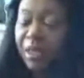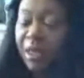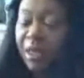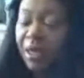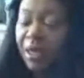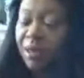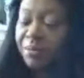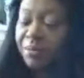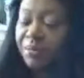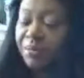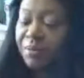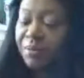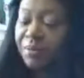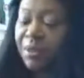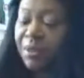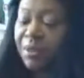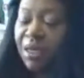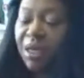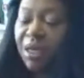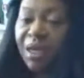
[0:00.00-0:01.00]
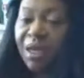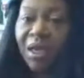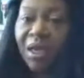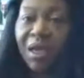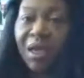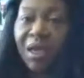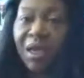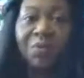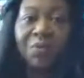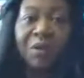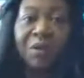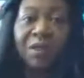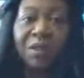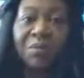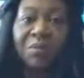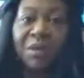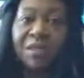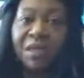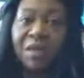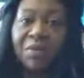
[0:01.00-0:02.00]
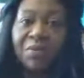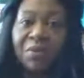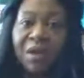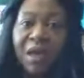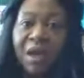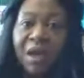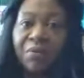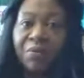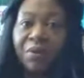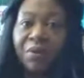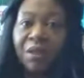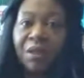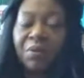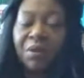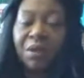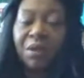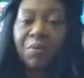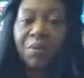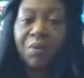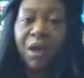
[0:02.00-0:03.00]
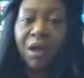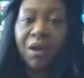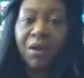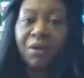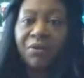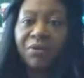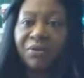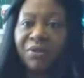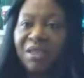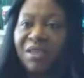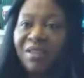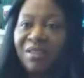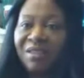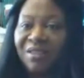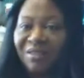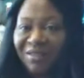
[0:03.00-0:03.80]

Yeah. My skin got really, really rough.